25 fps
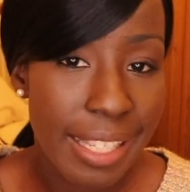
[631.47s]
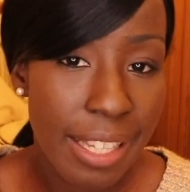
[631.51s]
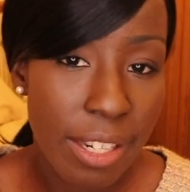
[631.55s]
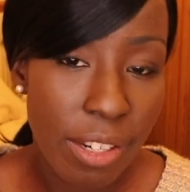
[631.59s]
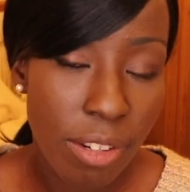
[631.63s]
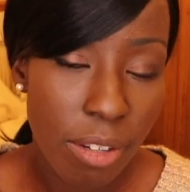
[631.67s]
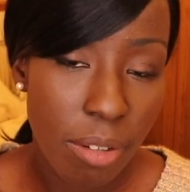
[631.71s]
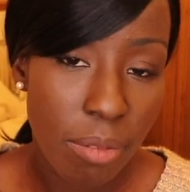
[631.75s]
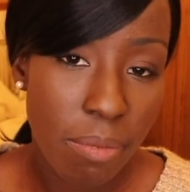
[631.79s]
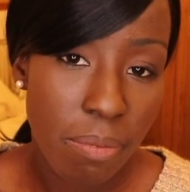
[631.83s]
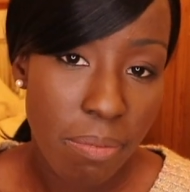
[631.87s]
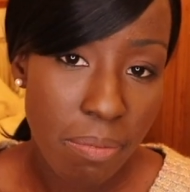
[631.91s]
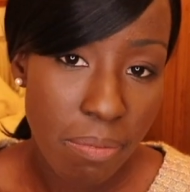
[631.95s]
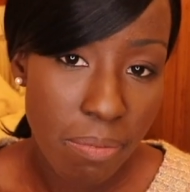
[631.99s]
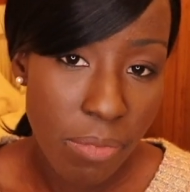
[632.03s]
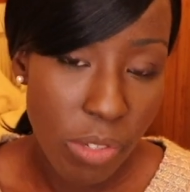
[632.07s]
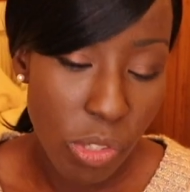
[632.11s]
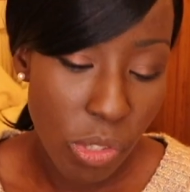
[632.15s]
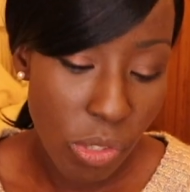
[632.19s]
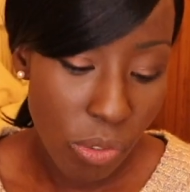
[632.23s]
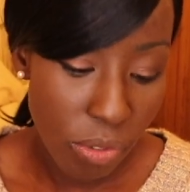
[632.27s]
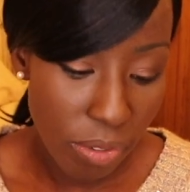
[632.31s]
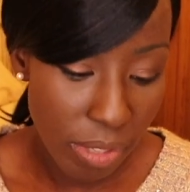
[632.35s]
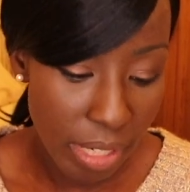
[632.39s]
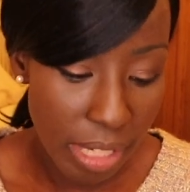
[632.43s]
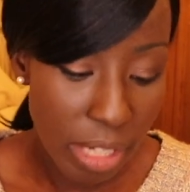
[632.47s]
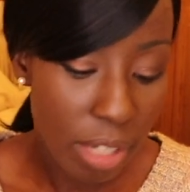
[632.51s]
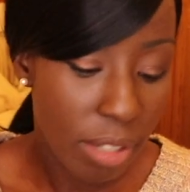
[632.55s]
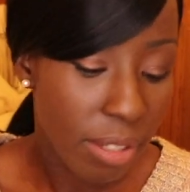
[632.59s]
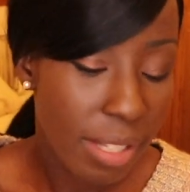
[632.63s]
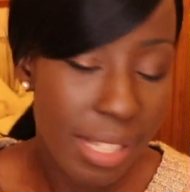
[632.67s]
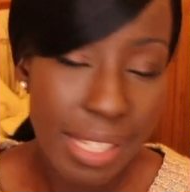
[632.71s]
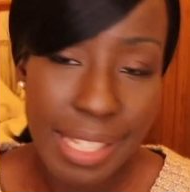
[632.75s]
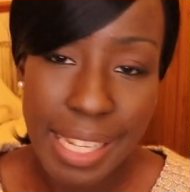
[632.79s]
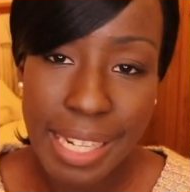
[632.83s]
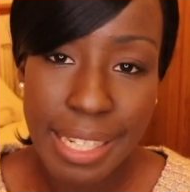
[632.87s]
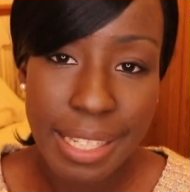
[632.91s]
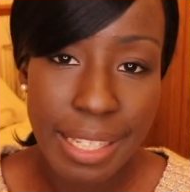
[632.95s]
They're not
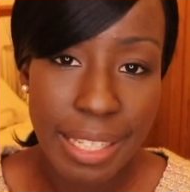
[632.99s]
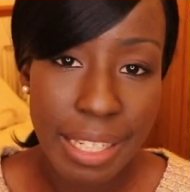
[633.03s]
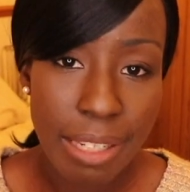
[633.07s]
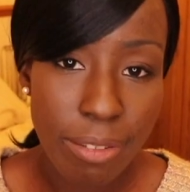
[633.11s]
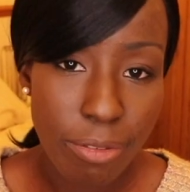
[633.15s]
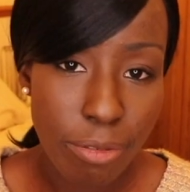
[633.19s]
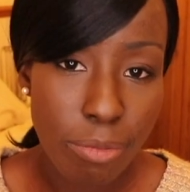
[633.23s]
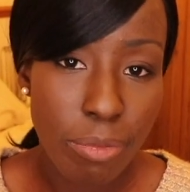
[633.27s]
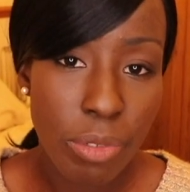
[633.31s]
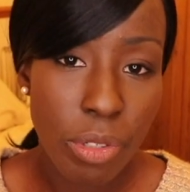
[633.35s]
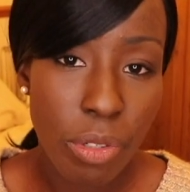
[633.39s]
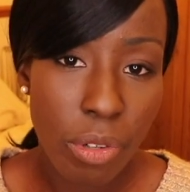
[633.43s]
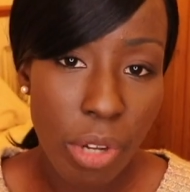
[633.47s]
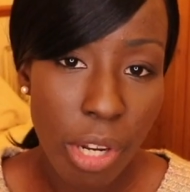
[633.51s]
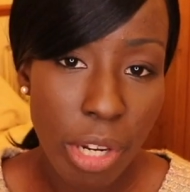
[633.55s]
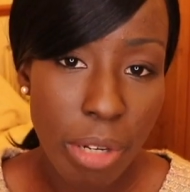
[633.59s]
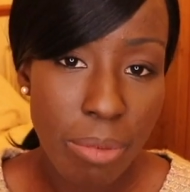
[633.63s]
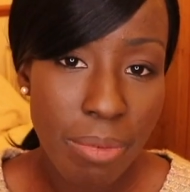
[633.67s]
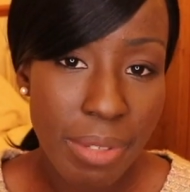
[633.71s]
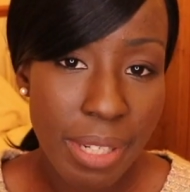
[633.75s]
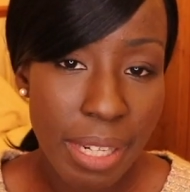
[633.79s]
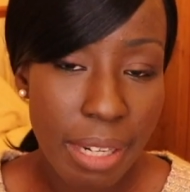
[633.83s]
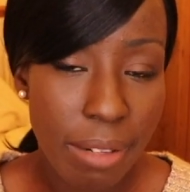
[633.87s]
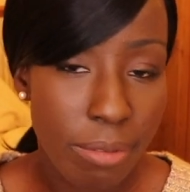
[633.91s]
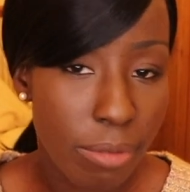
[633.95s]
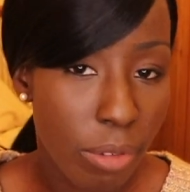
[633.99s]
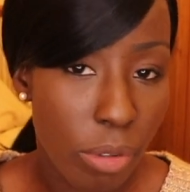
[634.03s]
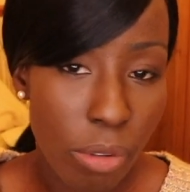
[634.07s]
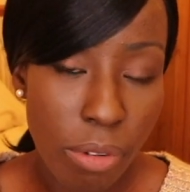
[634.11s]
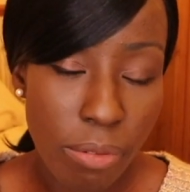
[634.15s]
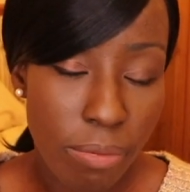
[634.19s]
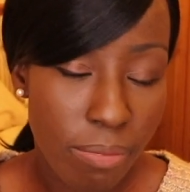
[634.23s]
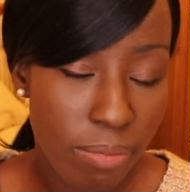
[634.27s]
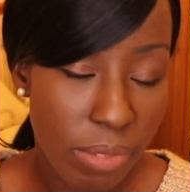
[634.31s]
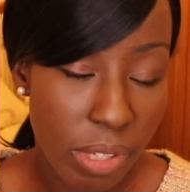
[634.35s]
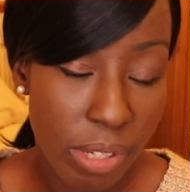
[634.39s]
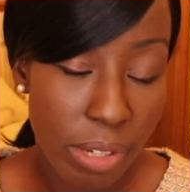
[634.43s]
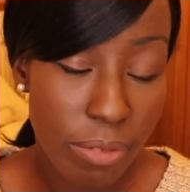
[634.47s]
sending it from your hometown,
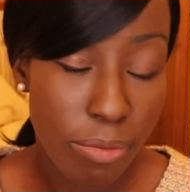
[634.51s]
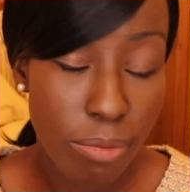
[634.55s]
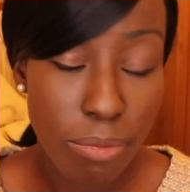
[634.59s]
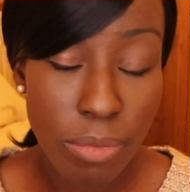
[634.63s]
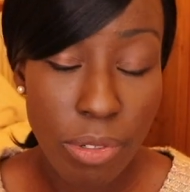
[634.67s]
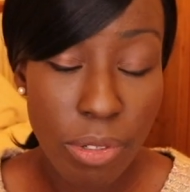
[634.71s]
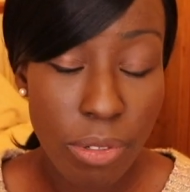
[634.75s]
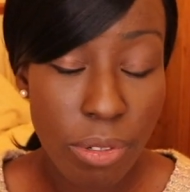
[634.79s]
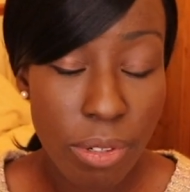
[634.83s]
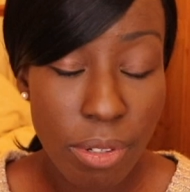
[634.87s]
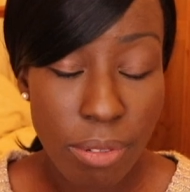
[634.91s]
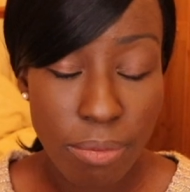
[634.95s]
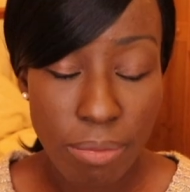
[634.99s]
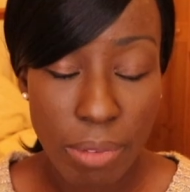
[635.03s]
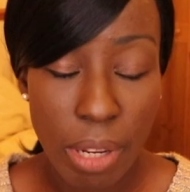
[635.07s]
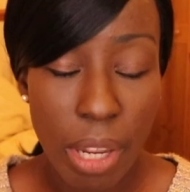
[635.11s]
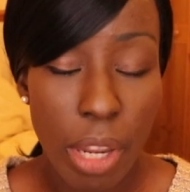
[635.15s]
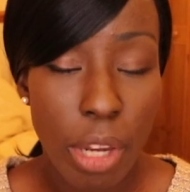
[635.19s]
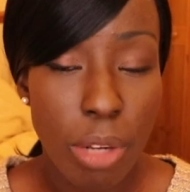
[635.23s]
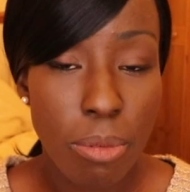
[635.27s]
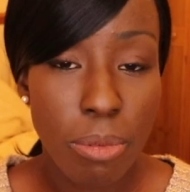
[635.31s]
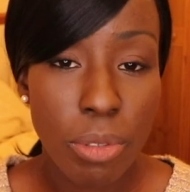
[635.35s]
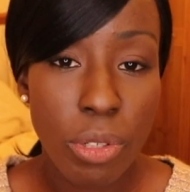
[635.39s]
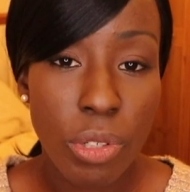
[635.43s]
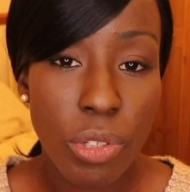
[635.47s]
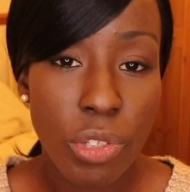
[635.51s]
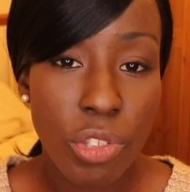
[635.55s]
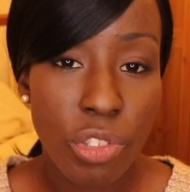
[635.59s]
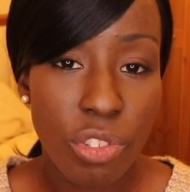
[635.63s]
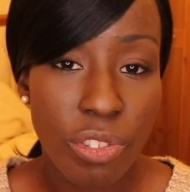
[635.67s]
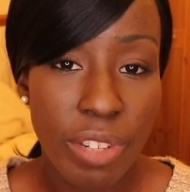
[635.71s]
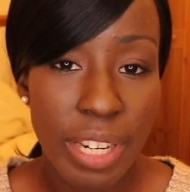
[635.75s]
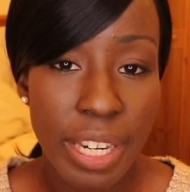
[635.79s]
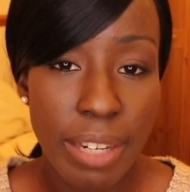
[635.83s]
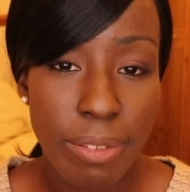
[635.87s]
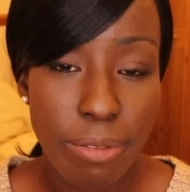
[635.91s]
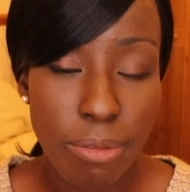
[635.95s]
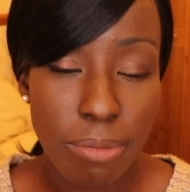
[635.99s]
or from your home
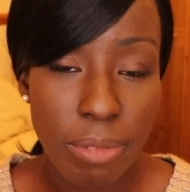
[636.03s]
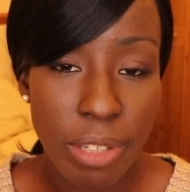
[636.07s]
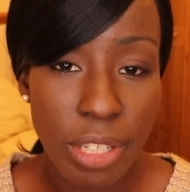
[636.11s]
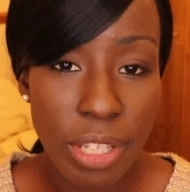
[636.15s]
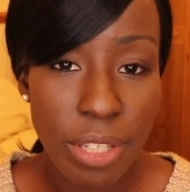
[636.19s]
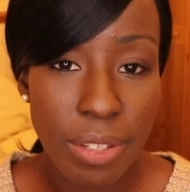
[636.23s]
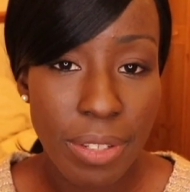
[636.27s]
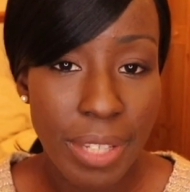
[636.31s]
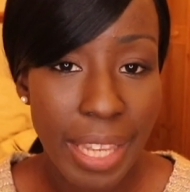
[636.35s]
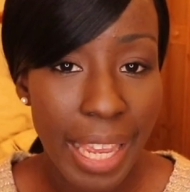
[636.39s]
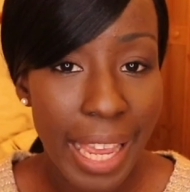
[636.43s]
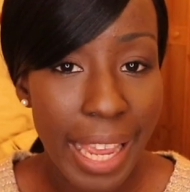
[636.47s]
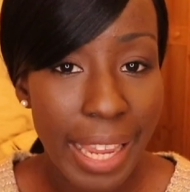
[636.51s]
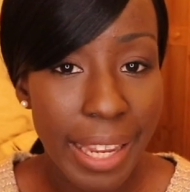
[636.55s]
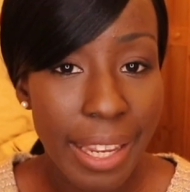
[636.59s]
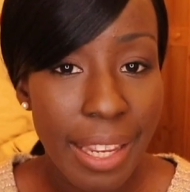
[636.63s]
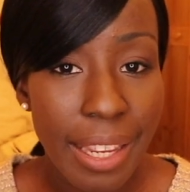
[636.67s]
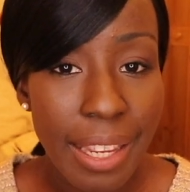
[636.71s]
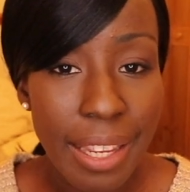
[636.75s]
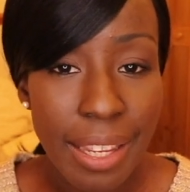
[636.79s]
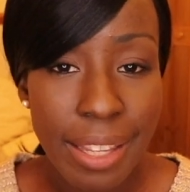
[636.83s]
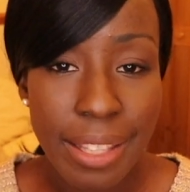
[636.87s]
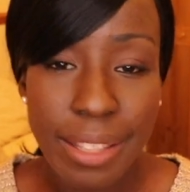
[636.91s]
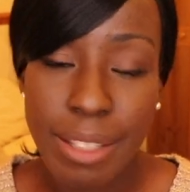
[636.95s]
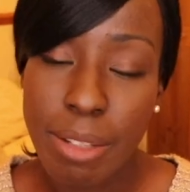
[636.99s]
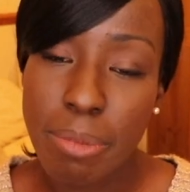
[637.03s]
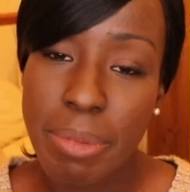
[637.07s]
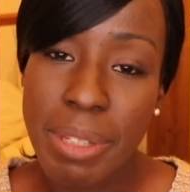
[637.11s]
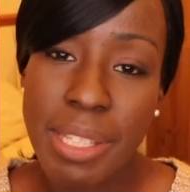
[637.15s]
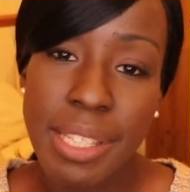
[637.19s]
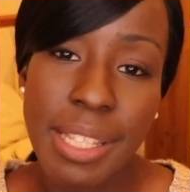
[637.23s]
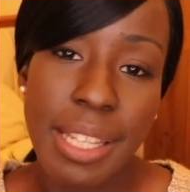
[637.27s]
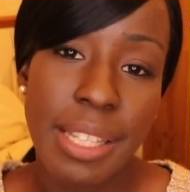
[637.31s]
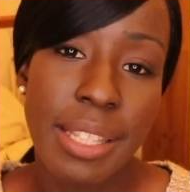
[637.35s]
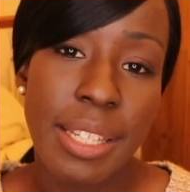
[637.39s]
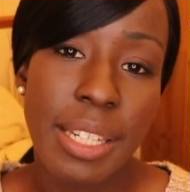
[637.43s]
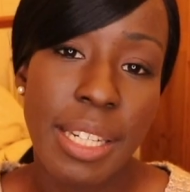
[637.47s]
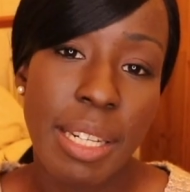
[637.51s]
country, from the UK. They'll be
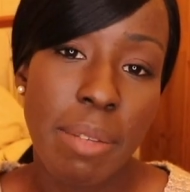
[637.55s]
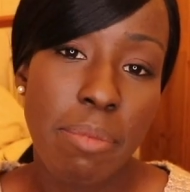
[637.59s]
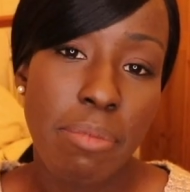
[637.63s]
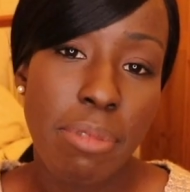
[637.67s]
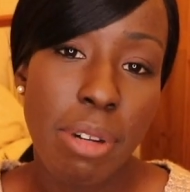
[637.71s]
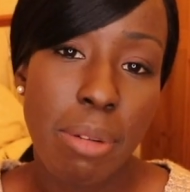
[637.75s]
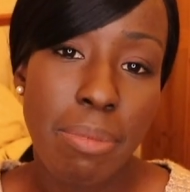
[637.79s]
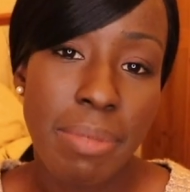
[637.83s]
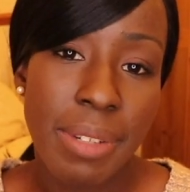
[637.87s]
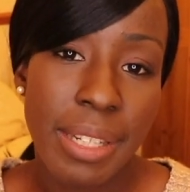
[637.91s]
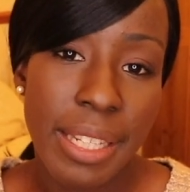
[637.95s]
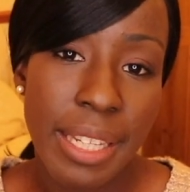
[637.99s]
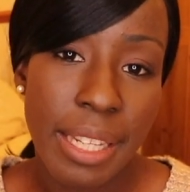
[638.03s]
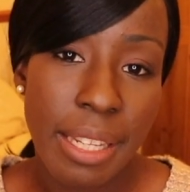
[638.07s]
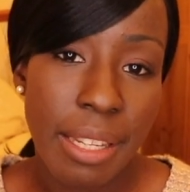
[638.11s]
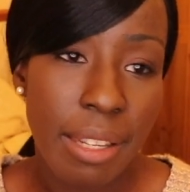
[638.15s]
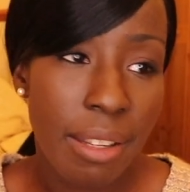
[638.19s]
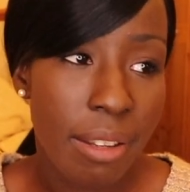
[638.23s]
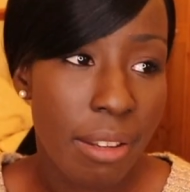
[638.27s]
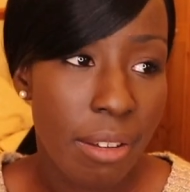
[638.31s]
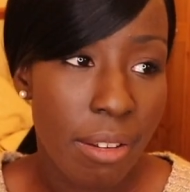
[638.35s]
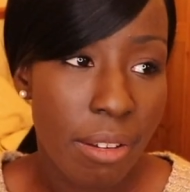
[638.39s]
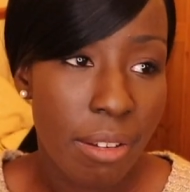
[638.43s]
sending it probably